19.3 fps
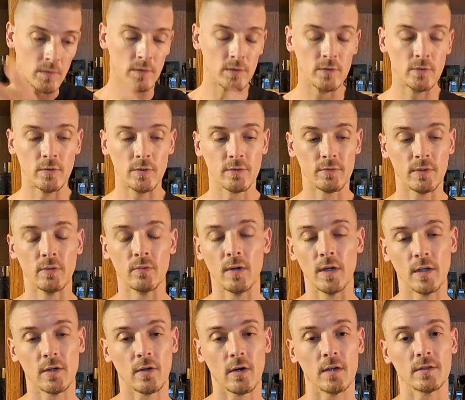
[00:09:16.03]
gonna do a 3-way
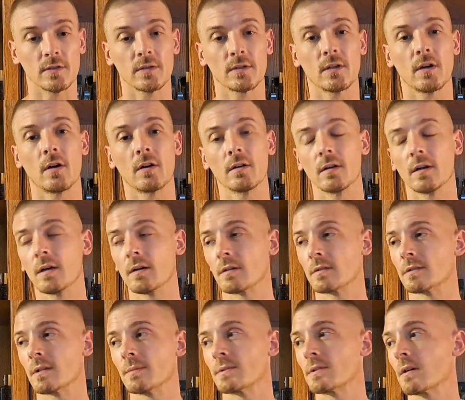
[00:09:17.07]
across Carlisle
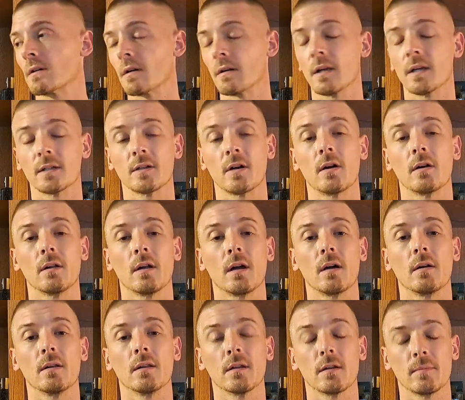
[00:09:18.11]
because I'm starting to like
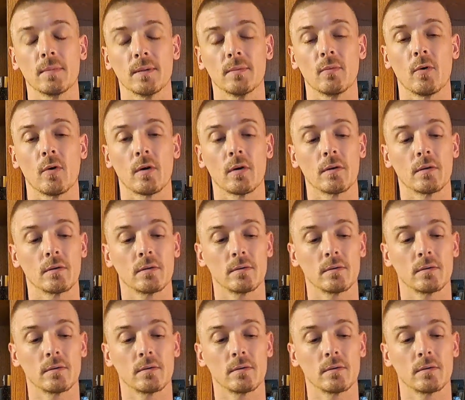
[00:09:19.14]
Carlisle a little bit more.